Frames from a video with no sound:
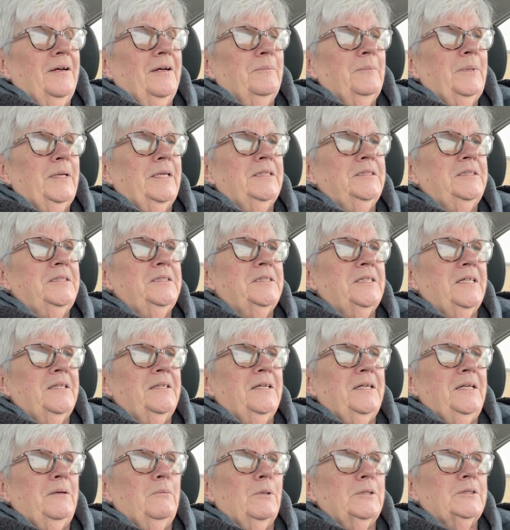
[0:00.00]
because he said
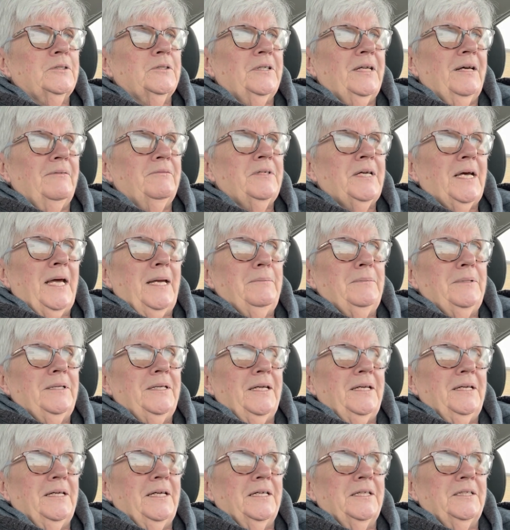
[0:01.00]
that he wasn't going to have time
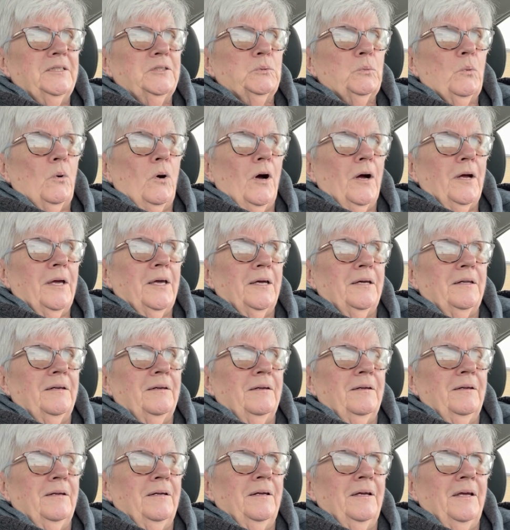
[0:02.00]
today to get his walk in.